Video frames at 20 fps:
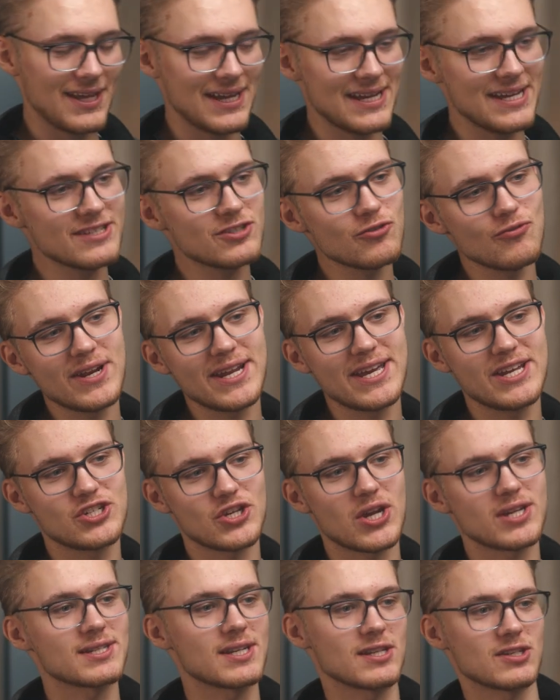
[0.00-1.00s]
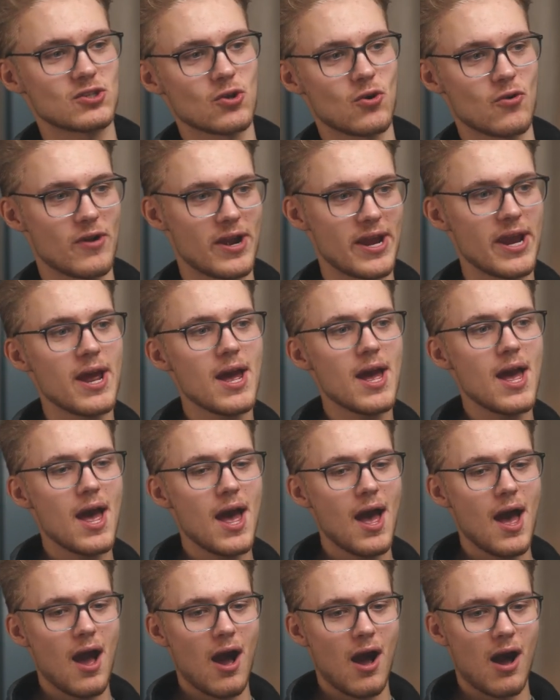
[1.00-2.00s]
here's a really interesting story.
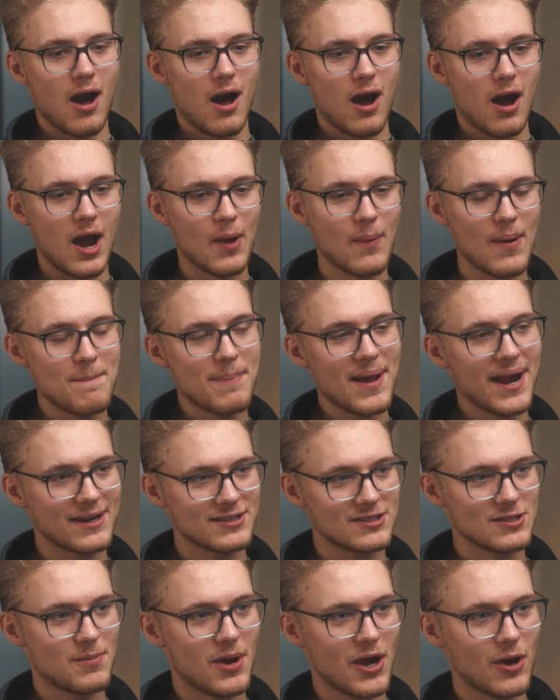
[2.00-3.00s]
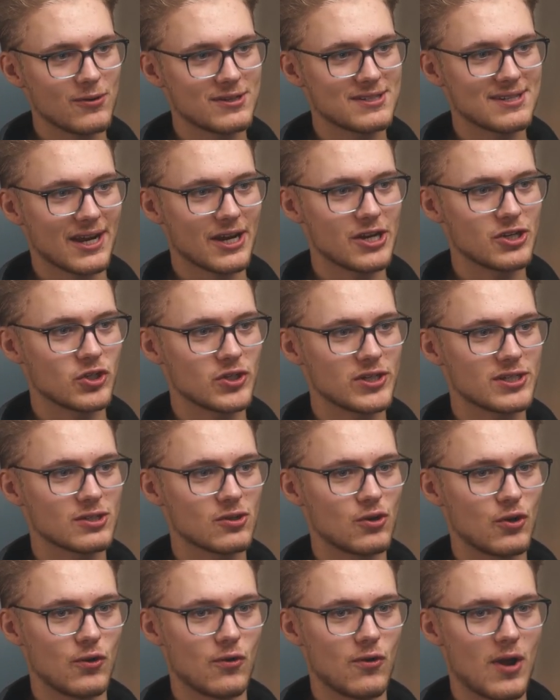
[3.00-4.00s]
I went back to my old secondary
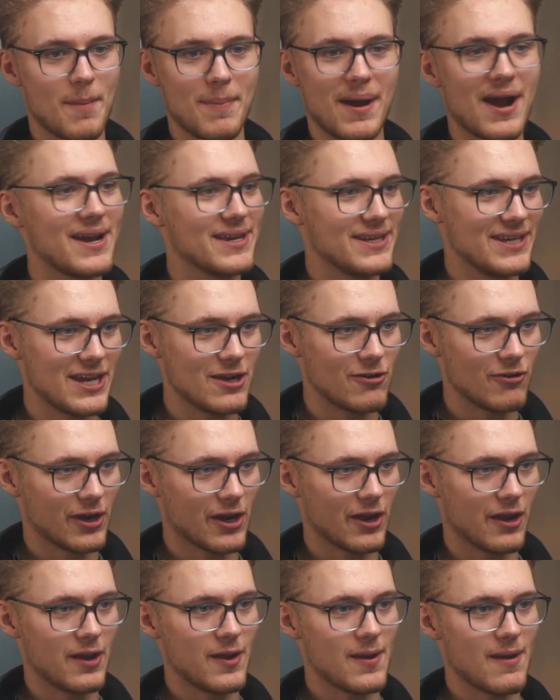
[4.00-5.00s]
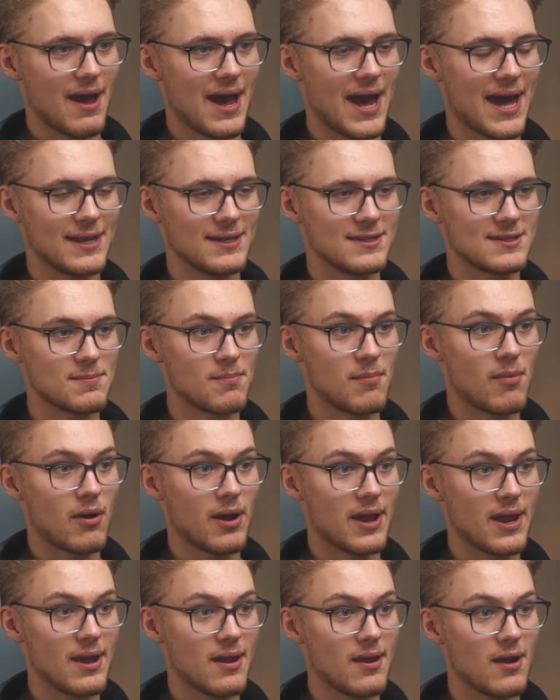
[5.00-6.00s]
school about a year ago, and
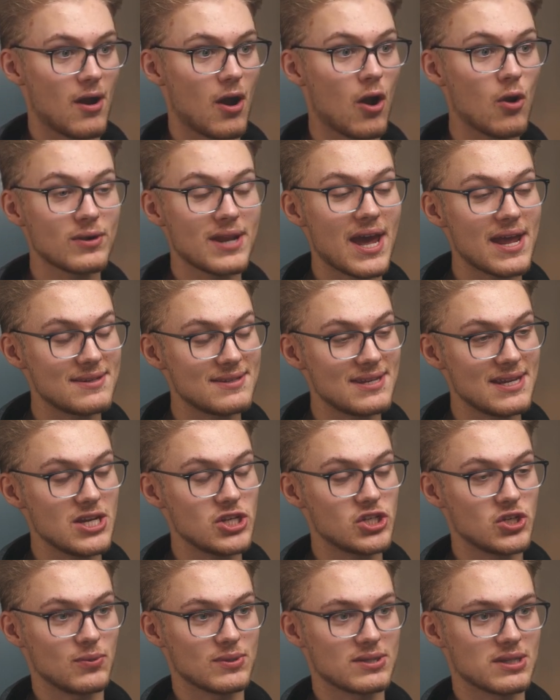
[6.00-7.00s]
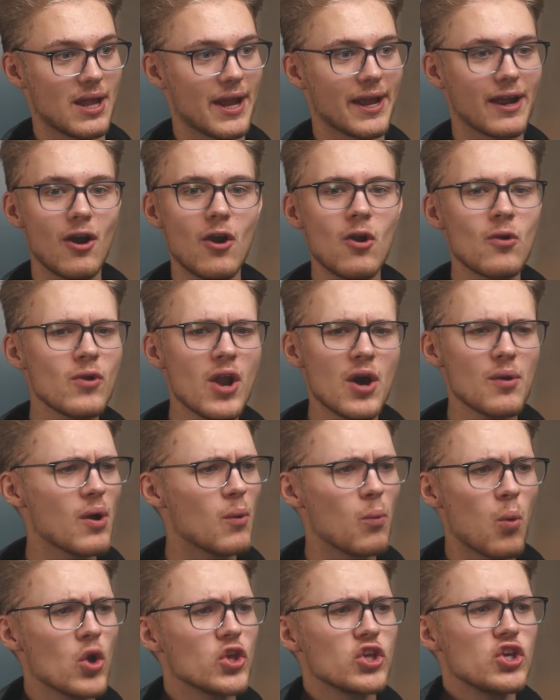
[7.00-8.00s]
my old head teacher was like, oh, Noah,
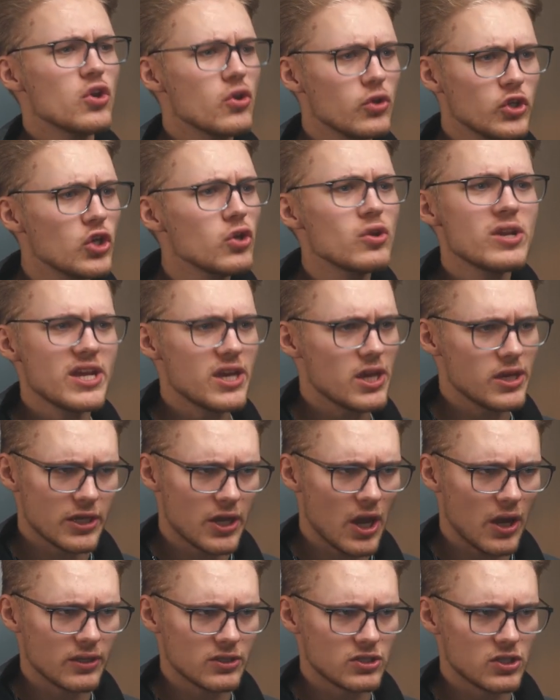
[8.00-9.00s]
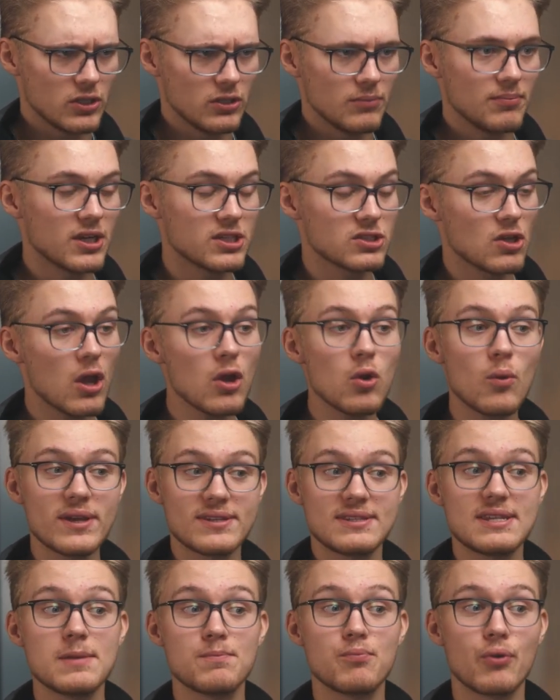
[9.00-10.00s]
what uni are you going to? Because I
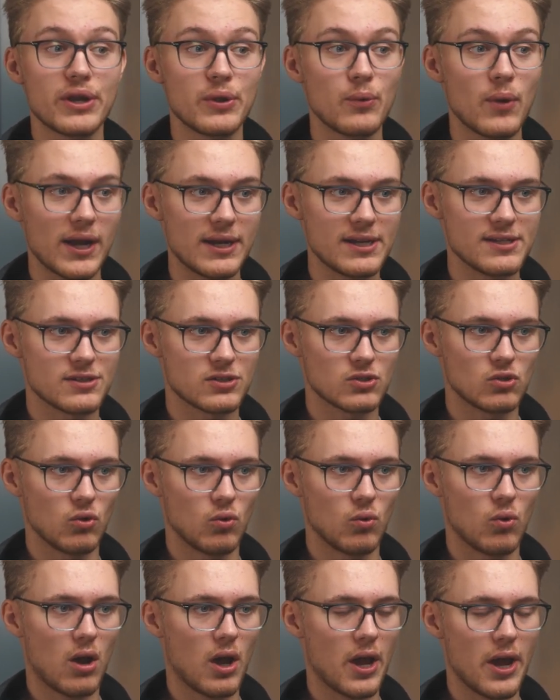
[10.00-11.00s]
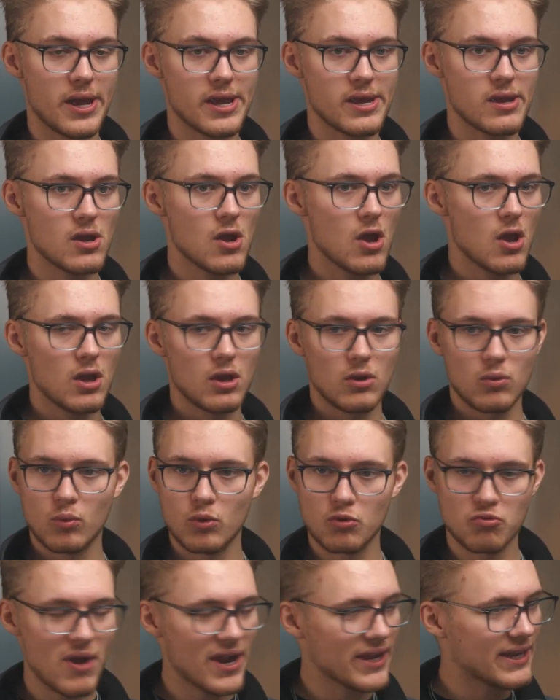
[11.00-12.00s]
always did pretty well in school. I
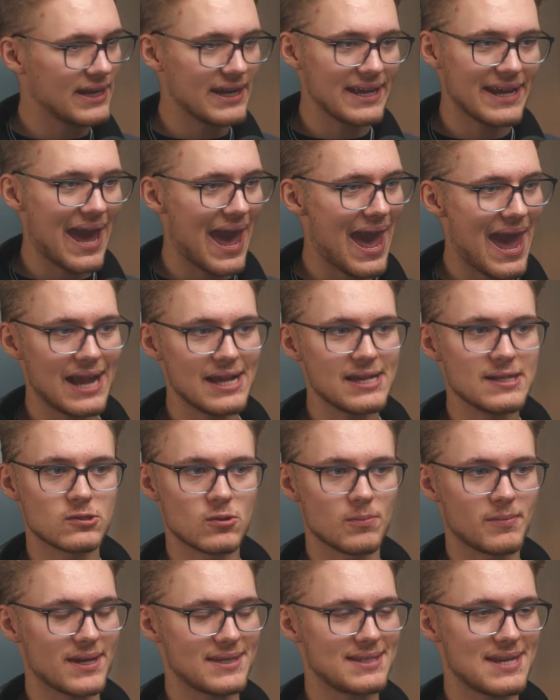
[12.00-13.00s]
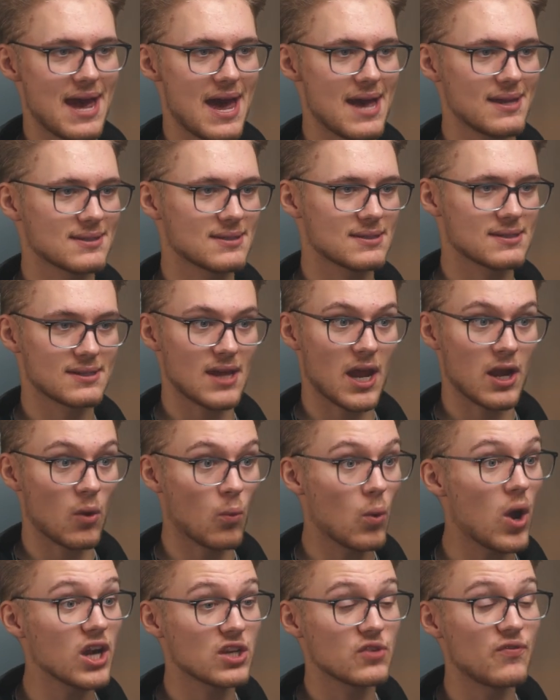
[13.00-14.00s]
would regularly get A's on my tests and I
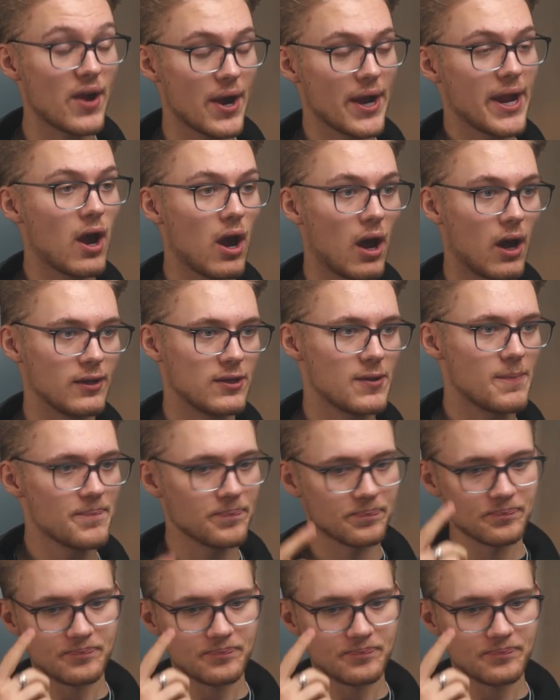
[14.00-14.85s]
worked very hard.